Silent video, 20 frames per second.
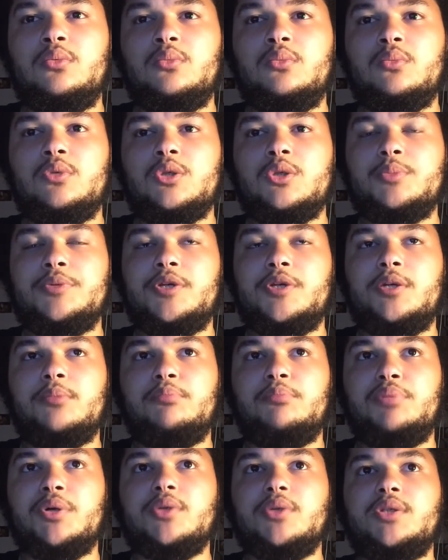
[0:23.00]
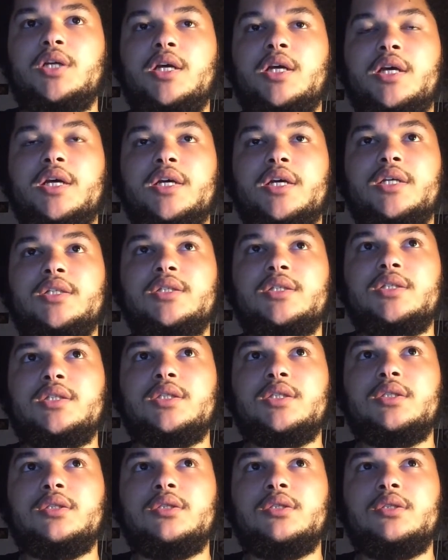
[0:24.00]
was being built
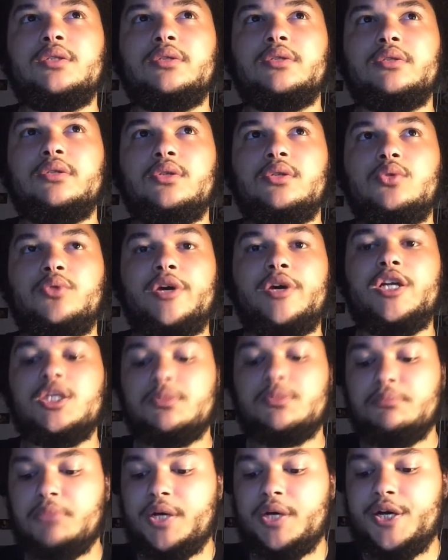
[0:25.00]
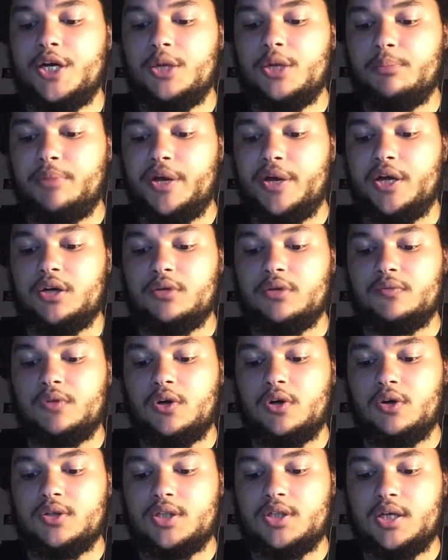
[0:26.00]
as the greatest Money in the Bank of
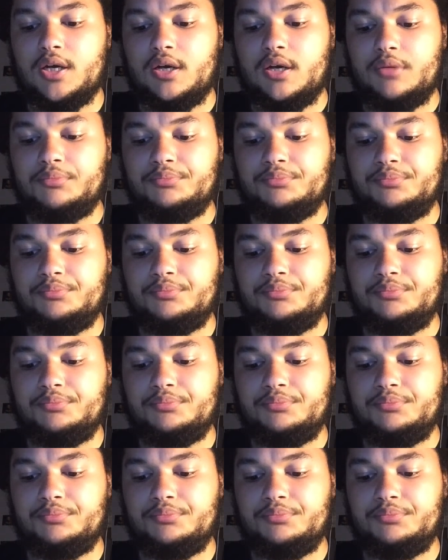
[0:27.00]
all time.